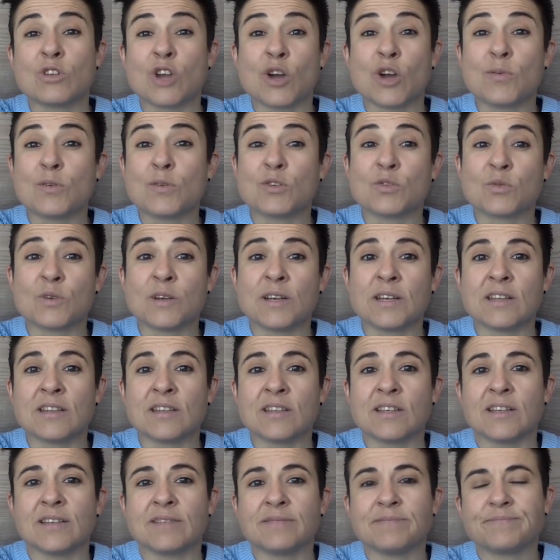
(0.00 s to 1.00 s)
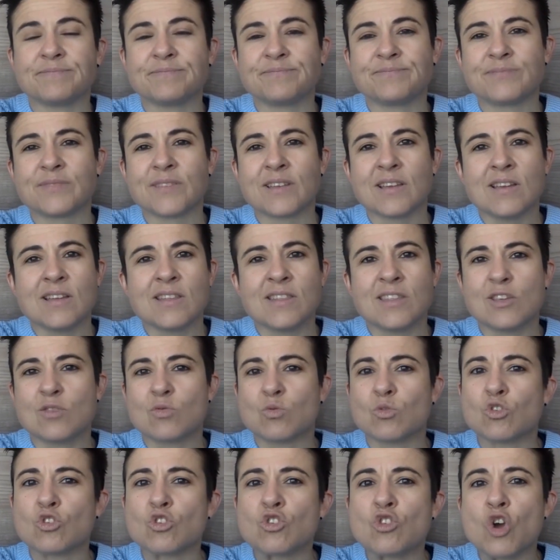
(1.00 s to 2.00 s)
open to anything.
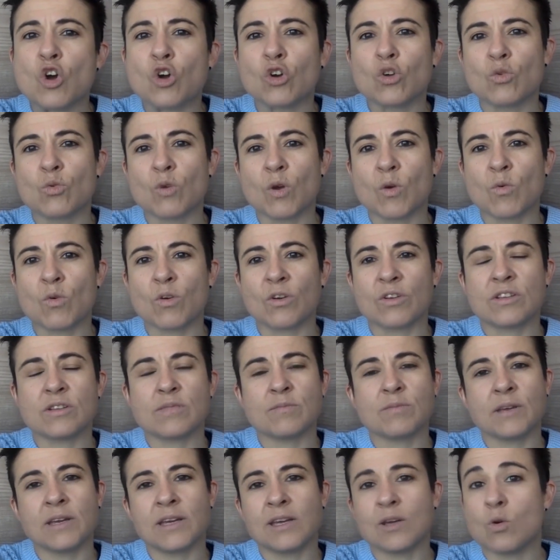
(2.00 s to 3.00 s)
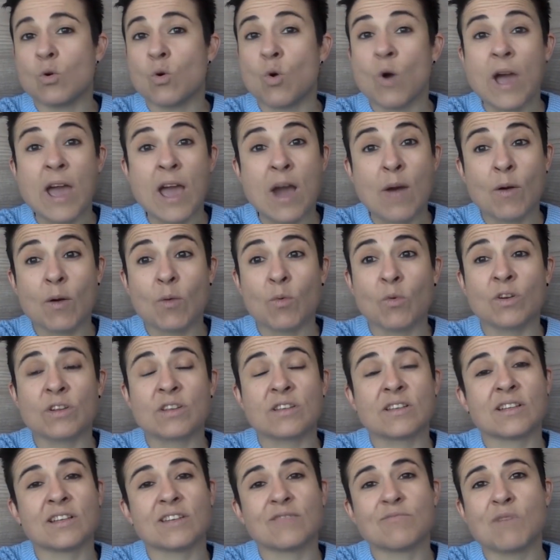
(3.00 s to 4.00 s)
This was not who I wanted to be or how I
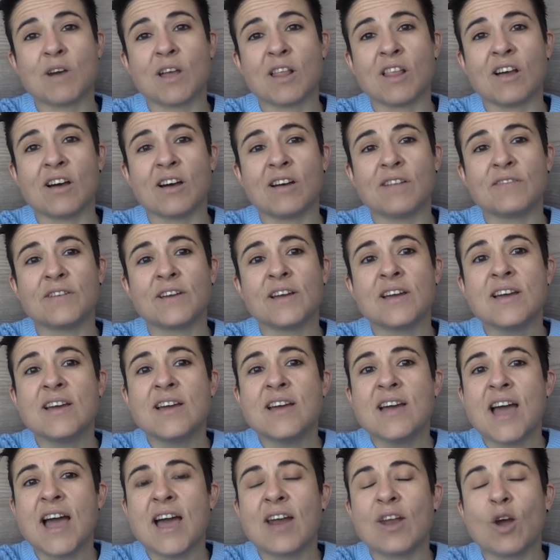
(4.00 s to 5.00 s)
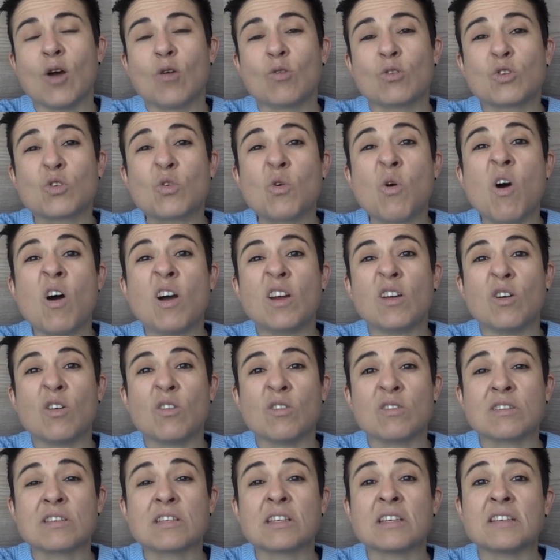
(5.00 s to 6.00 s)
wanted to live my life, and I was quite
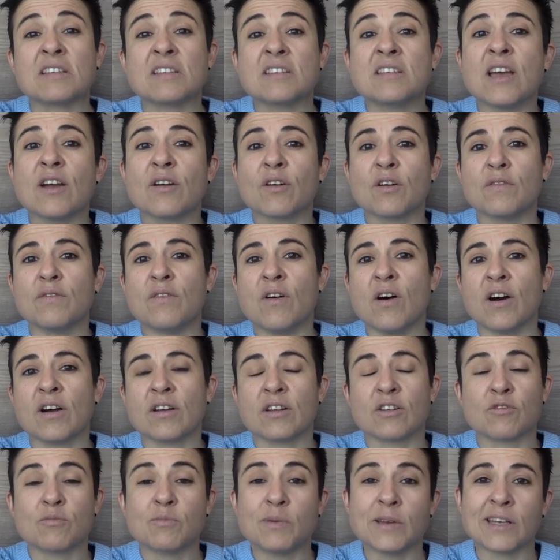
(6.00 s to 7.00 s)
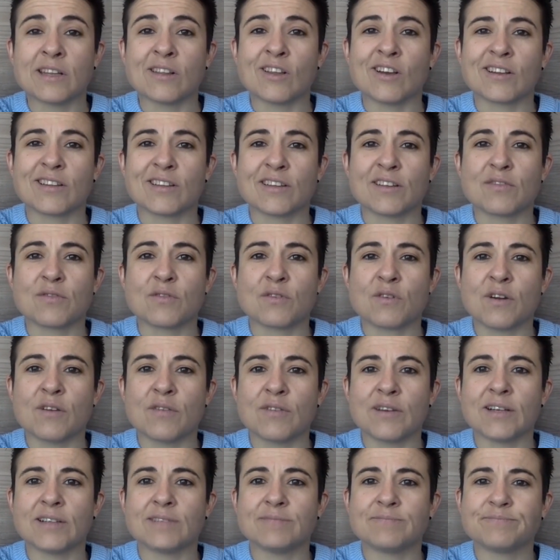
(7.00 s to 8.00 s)
honestly terrified of being like this
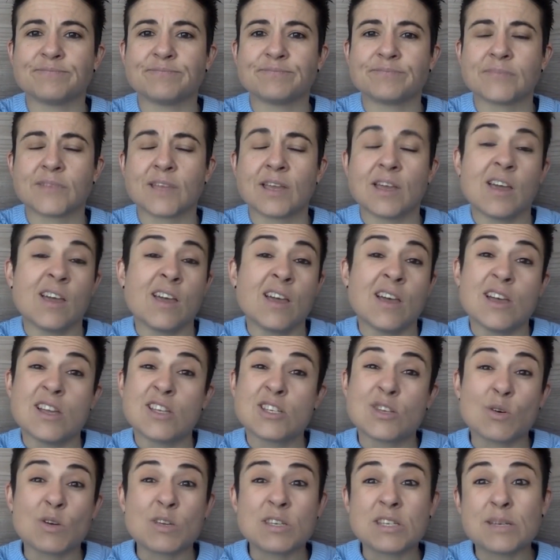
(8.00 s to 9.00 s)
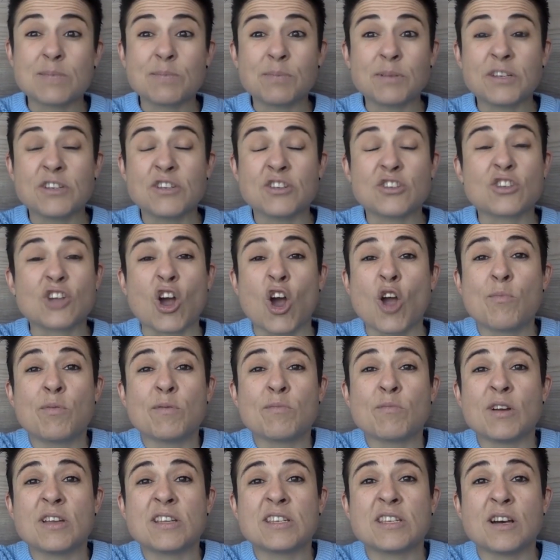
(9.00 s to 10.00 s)
forever. So I simply just
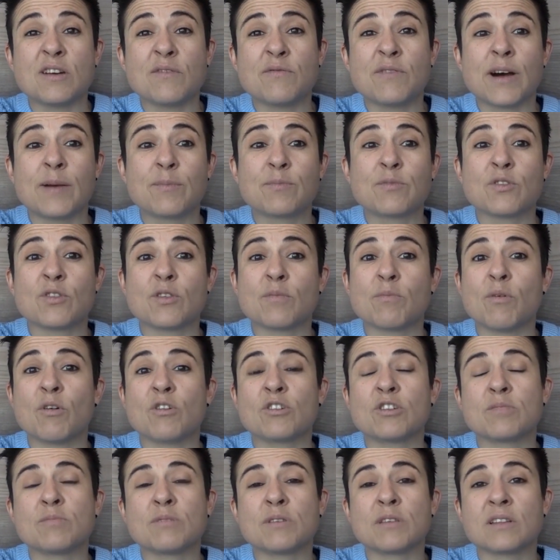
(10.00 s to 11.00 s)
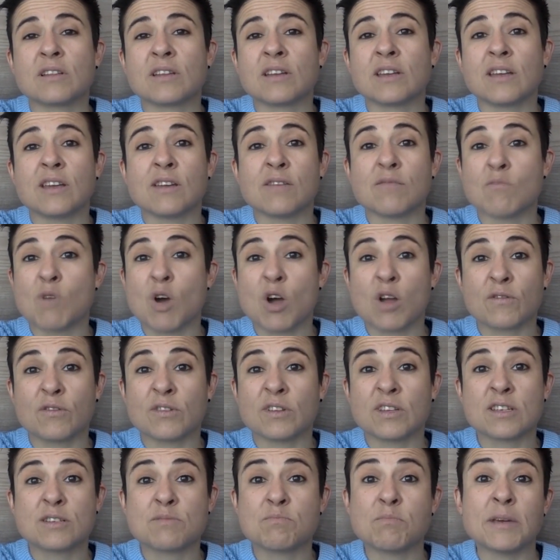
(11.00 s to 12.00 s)
opened myself up to the possibility of
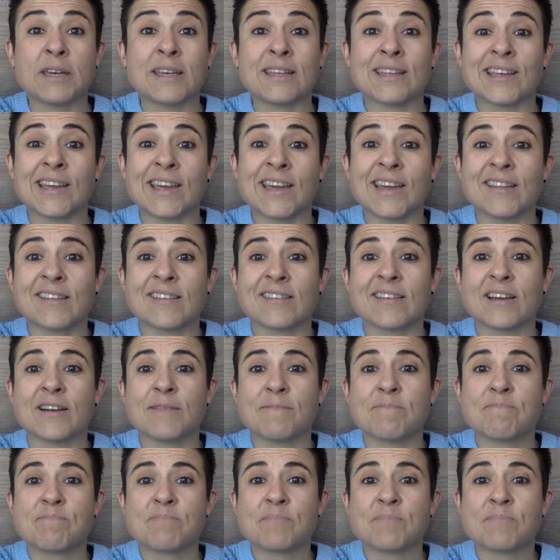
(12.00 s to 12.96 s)
mindfulness being the answer,